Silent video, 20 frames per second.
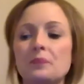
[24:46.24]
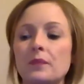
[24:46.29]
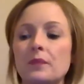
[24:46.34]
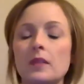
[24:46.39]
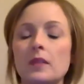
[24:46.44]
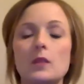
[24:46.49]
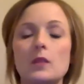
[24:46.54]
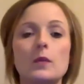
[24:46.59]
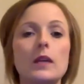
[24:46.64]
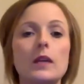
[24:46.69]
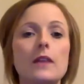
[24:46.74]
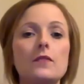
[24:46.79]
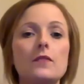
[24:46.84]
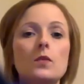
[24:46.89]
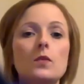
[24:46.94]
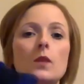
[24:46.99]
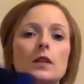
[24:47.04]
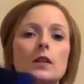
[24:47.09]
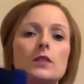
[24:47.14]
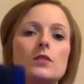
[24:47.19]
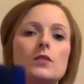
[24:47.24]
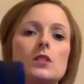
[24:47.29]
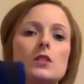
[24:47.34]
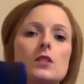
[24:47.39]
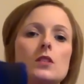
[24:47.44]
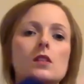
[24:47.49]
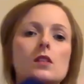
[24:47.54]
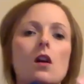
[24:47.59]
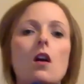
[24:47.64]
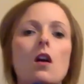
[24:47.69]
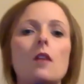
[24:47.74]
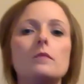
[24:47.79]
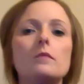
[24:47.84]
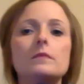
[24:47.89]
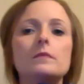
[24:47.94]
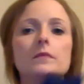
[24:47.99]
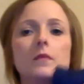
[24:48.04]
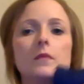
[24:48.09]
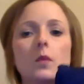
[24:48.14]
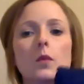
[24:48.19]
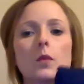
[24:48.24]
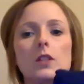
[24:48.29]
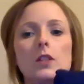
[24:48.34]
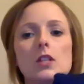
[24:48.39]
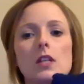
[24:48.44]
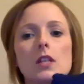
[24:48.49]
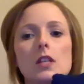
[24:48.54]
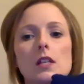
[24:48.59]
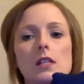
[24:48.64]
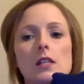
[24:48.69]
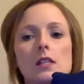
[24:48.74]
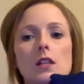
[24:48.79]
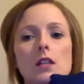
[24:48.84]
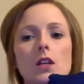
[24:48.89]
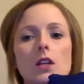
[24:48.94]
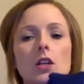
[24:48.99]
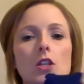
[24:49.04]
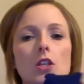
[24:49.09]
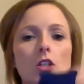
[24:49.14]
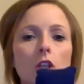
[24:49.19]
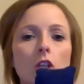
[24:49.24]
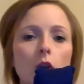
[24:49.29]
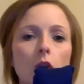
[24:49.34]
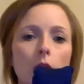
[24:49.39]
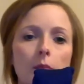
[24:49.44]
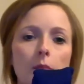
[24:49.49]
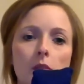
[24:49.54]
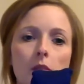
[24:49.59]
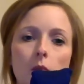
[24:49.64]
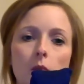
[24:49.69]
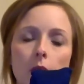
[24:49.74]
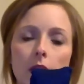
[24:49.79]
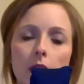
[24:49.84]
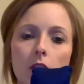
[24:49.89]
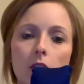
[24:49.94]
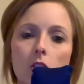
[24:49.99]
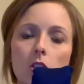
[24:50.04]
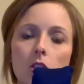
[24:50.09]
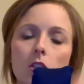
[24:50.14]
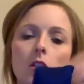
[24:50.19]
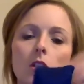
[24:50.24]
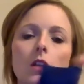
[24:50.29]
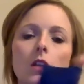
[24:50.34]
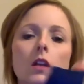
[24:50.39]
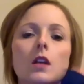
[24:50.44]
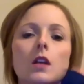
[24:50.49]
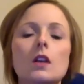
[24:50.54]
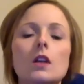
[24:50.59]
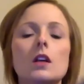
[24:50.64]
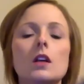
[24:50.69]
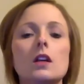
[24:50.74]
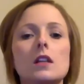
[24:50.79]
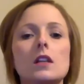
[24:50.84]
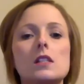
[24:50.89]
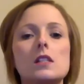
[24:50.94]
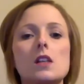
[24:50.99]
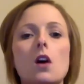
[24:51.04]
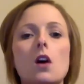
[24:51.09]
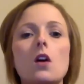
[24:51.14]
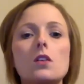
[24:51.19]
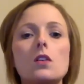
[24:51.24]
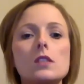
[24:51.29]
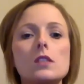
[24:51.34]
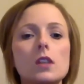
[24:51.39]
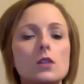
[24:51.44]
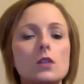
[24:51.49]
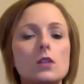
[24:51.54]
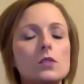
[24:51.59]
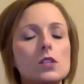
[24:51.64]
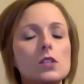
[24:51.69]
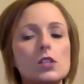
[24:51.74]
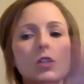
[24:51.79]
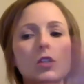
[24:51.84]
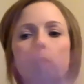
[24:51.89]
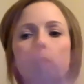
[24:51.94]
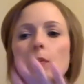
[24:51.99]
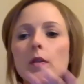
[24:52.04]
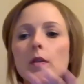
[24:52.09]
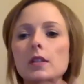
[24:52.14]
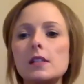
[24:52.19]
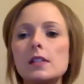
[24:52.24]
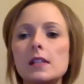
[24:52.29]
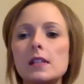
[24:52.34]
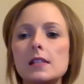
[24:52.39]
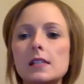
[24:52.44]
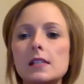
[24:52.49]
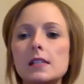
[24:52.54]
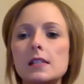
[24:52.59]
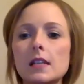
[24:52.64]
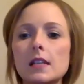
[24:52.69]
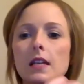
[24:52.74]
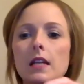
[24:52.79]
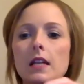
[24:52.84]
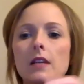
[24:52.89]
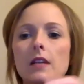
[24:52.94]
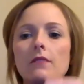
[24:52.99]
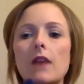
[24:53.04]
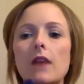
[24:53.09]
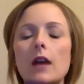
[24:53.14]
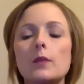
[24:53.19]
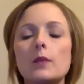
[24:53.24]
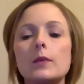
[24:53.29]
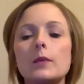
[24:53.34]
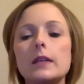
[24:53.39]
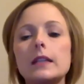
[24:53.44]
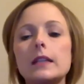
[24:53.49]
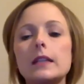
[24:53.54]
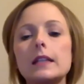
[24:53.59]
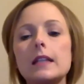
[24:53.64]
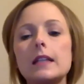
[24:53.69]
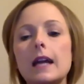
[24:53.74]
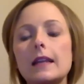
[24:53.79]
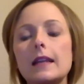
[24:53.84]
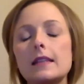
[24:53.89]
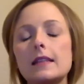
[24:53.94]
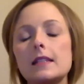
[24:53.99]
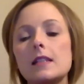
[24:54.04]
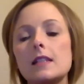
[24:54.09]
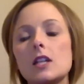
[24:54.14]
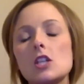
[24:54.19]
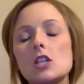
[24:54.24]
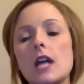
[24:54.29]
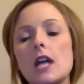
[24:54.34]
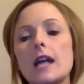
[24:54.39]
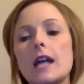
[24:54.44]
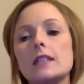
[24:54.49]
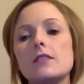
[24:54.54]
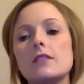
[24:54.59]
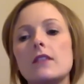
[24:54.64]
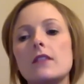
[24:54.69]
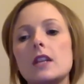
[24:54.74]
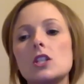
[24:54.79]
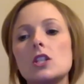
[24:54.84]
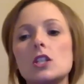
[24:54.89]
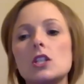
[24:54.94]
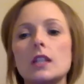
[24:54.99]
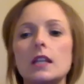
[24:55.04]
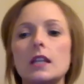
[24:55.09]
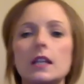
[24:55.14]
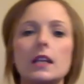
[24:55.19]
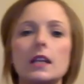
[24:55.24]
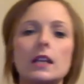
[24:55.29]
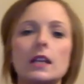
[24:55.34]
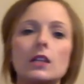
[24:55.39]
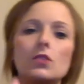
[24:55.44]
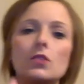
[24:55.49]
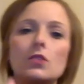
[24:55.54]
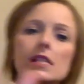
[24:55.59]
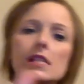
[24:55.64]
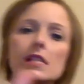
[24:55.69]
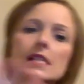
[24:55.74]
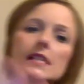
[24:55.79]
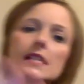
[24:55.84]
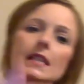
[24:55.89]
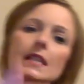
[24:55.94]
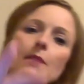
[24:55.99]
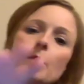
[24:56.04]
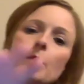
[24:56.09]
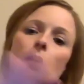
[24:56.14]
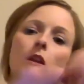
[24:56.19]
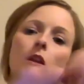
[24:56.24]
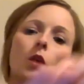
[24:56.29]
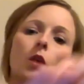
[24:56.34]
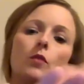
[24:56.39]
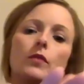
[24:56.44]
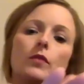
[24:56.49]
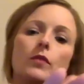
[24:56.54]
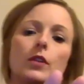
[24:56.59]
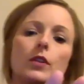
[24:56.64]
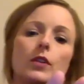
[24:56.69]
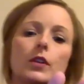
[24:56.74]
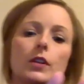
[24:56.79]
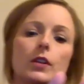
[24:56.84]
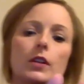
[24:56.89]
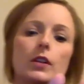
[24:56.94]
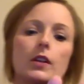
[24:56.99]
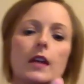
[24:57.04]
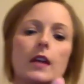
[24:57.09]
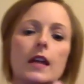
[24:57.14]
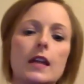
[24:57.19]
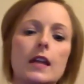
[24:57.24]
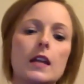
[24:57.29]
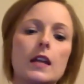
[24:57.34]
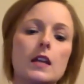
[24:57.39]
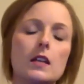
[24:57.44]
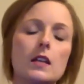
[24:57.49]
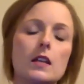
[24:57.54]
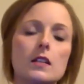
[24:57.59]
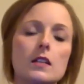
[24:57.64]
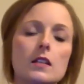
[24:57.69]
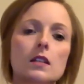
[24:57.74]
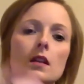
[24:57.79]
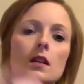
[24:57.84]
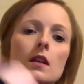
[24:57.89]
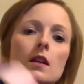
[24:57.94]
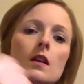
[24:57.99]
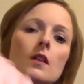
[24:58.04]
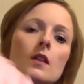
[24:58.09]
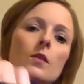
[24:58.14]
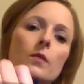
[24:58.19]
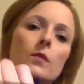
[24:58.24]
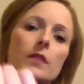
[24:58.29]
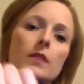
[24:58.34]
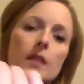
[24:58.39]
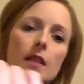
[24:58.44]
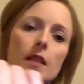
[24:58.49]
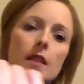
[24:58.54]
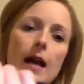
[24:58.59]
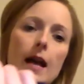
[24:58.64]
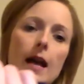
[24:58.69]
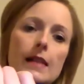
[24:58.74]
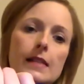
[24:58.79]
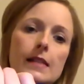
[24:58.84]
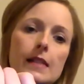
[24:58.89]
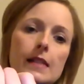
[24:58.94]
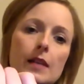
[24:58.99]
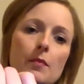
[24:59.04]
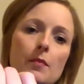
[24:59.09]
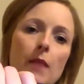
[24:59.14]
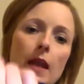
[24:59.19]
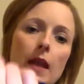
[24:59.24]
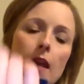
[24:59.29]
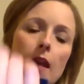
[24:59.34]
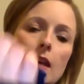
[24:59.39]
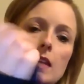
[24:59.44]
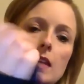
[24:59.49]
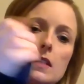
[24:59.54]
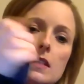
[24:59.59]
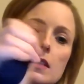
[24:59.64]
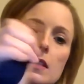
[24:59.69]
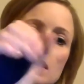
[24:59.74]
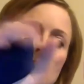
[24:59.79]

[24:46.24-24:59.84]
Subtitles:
Then we have the one you just saw, which is the cushion grip switch. It's also super sensitive. I really like the touch activation in it. You just slip it over your hand with the elastic band,